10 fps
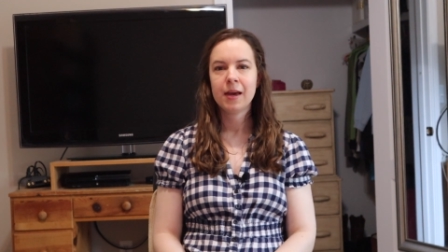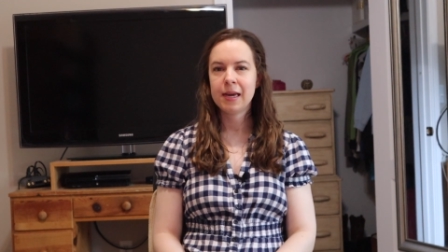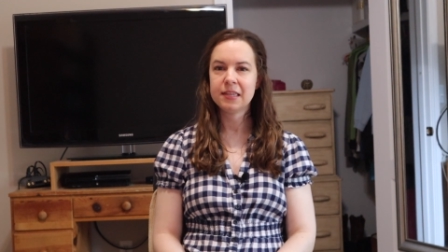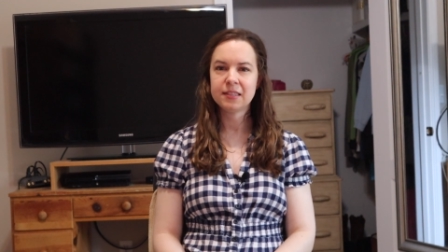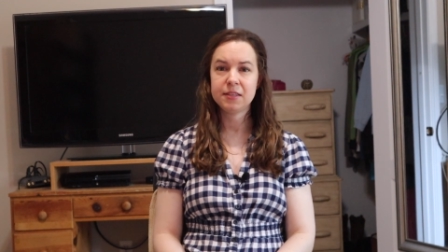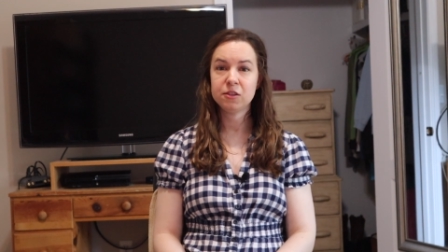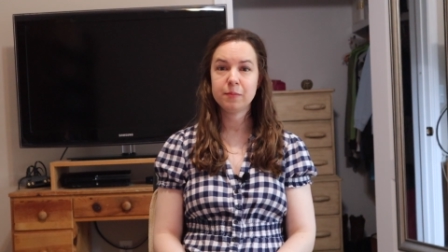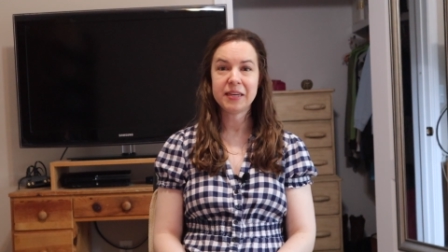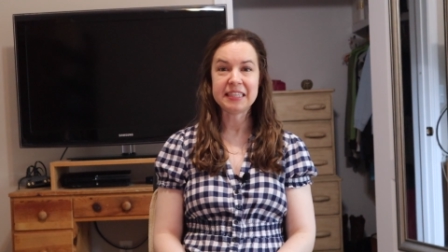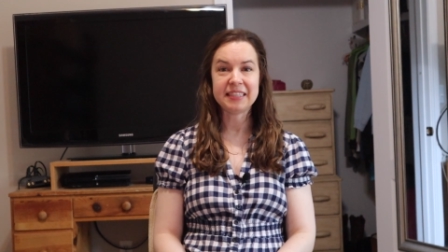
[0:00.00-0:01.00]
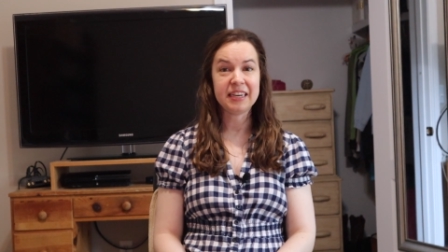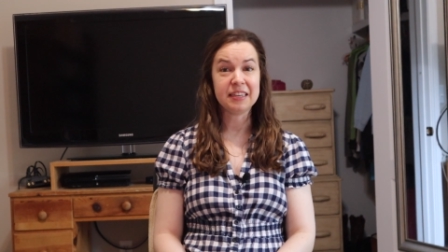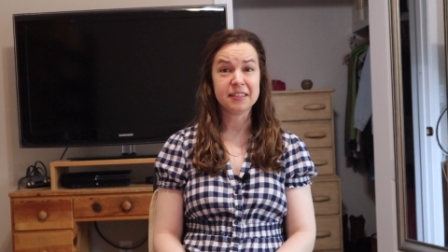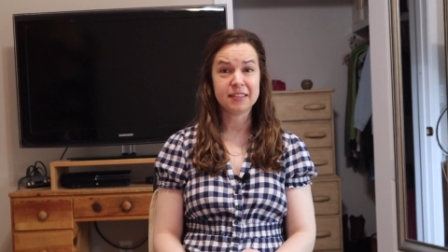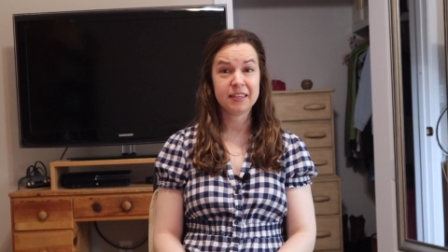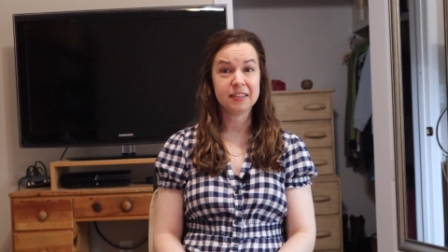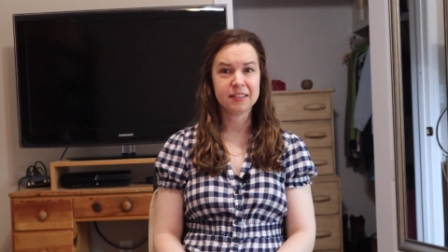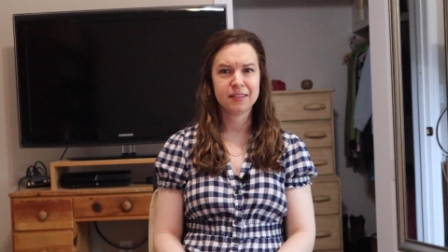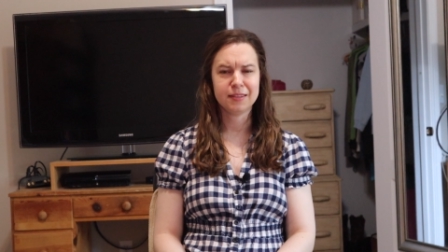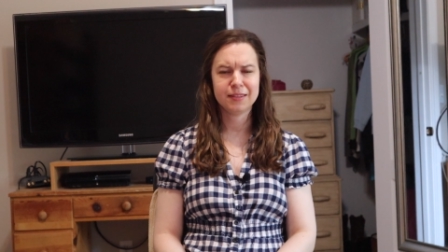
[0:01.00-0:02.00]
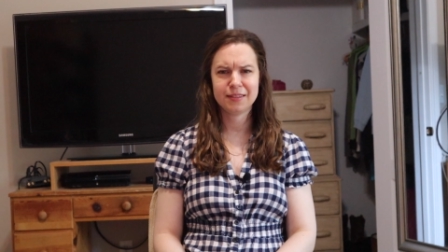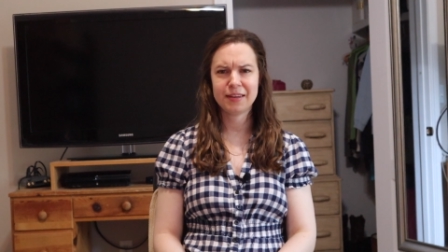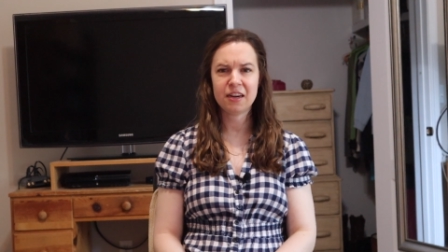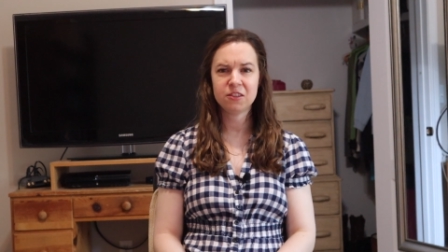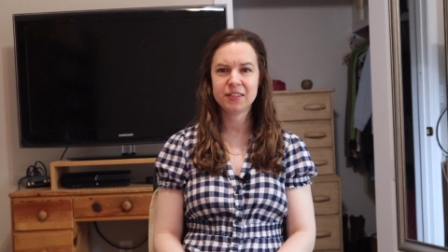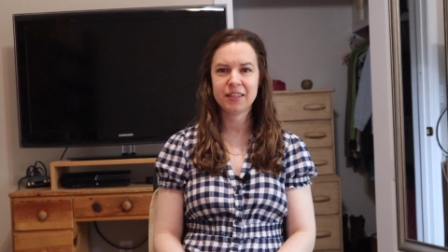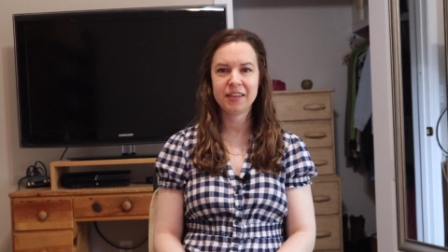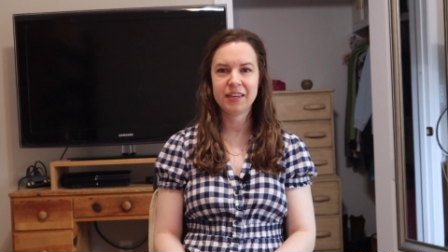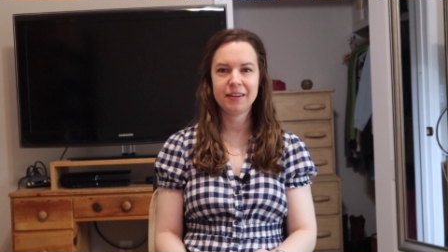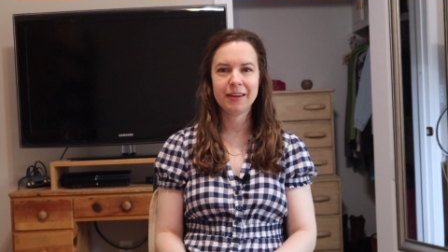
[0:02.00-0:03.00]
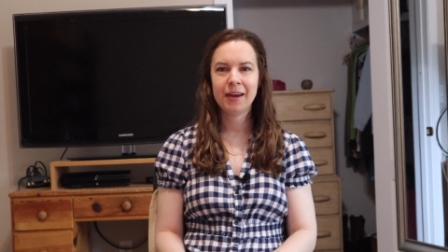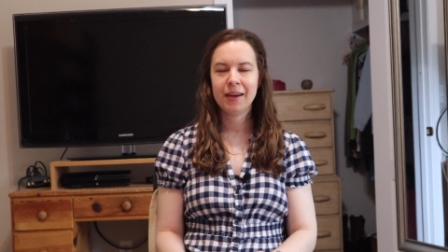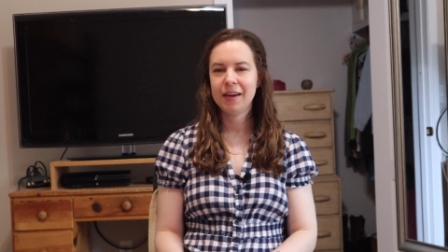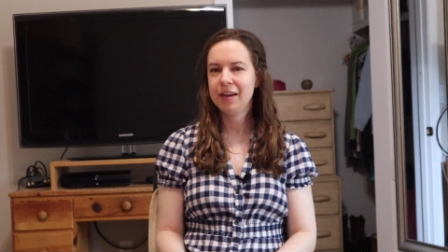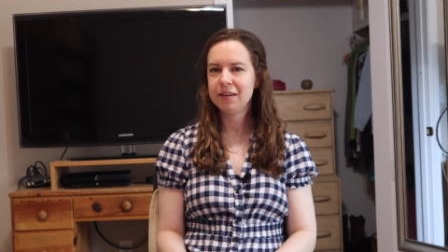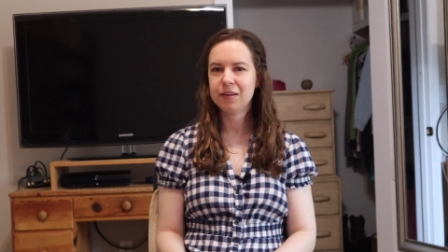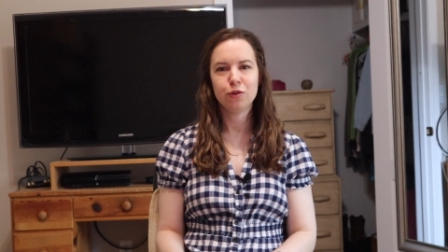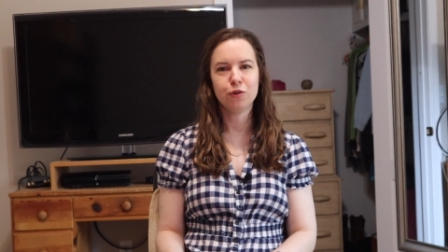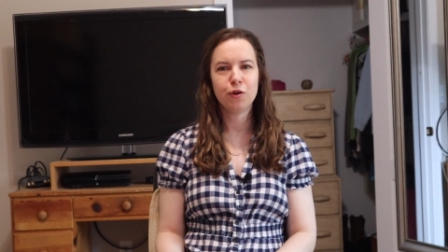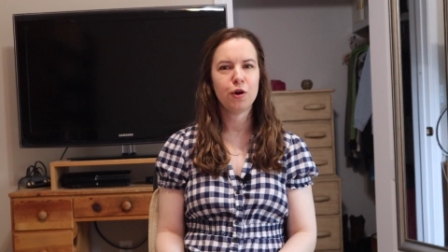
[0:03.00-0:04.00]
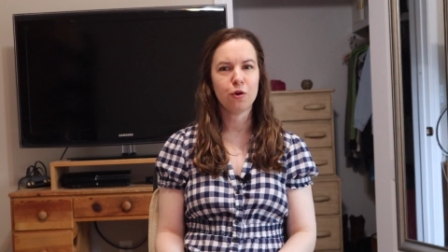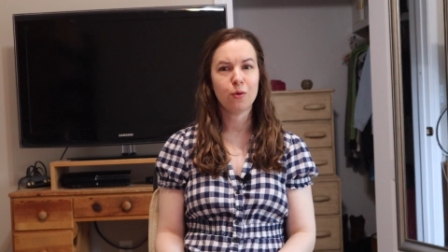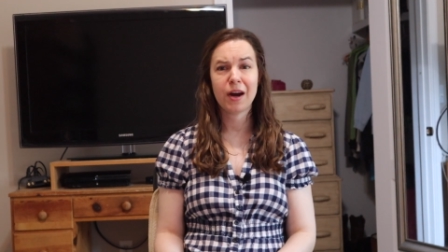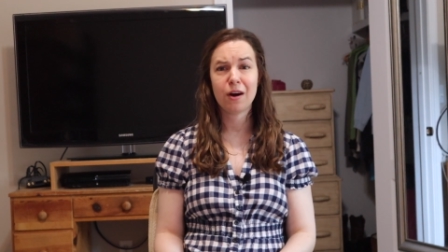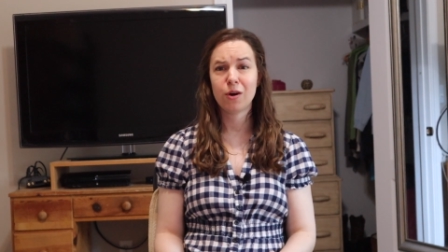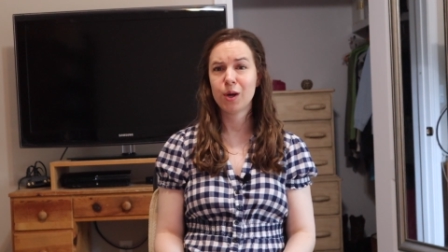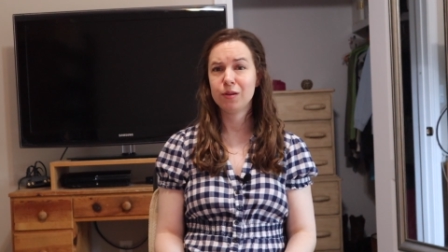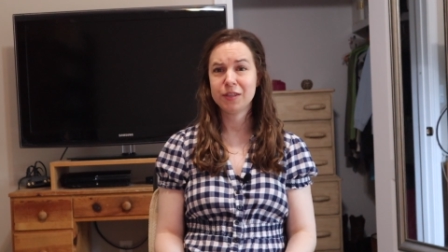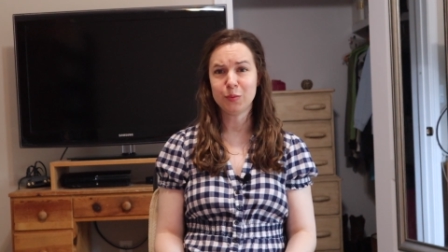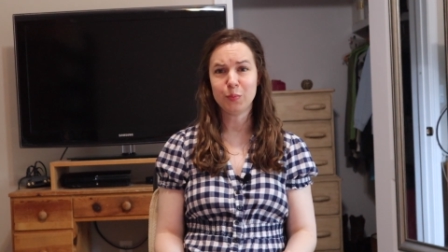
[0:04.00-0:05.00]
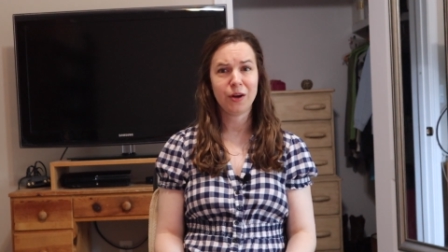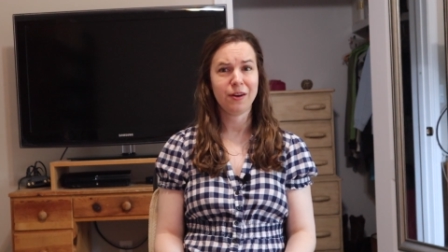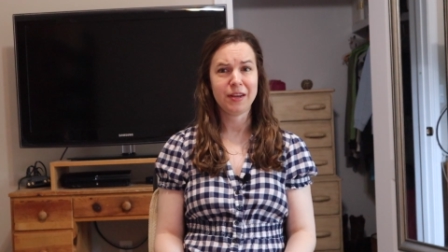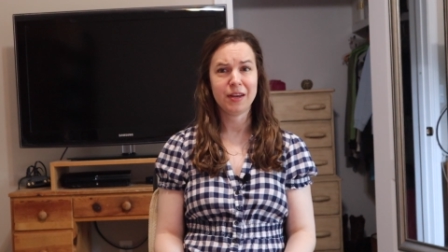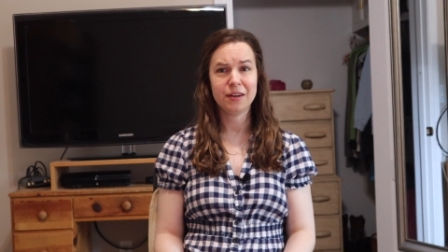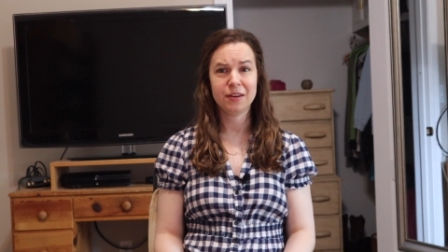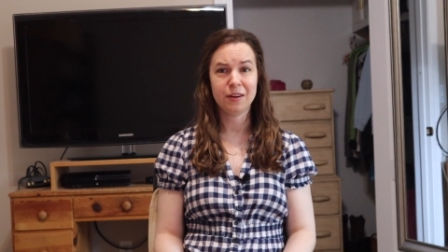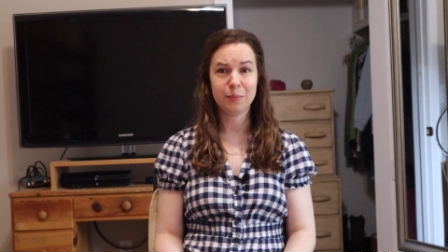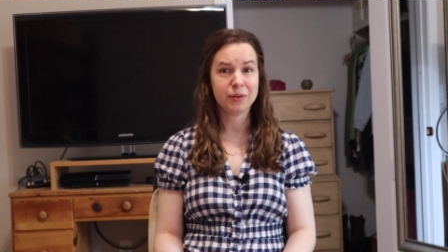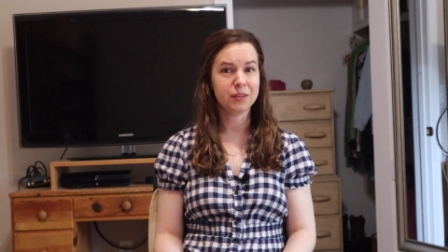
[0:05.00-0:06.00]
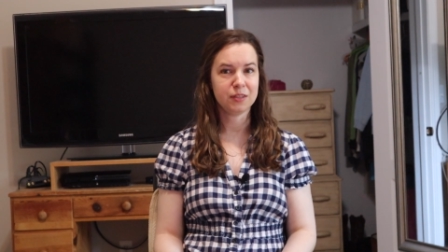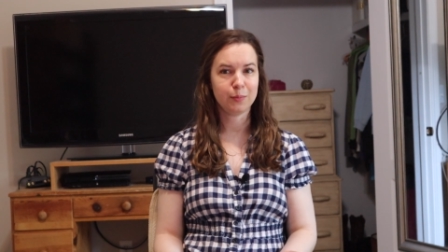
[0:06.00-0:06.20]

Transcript: He still maintained his innocence, now saying he didn't know how Holly's body ended up in his